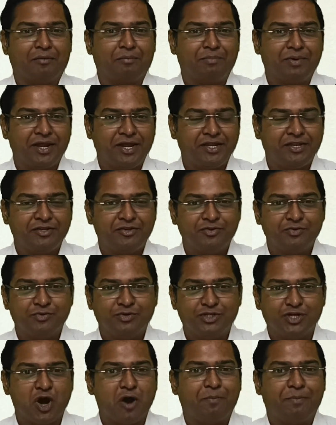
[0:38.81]
bring to you
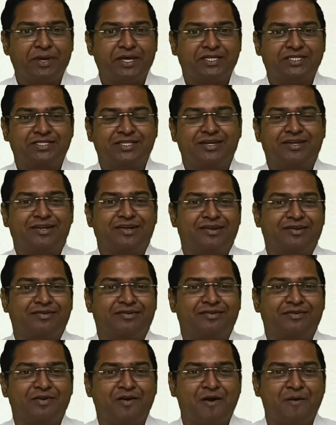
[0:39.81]
topics that
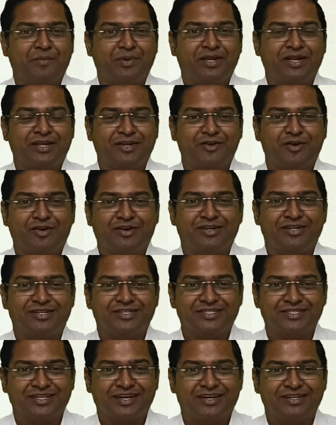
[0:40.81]
are commonly not
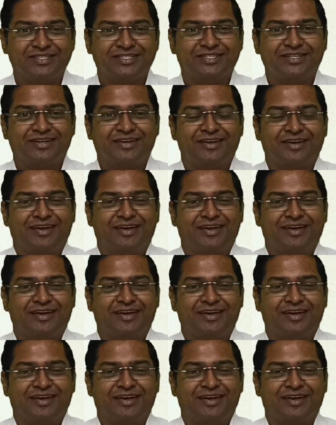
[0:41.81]
discussed.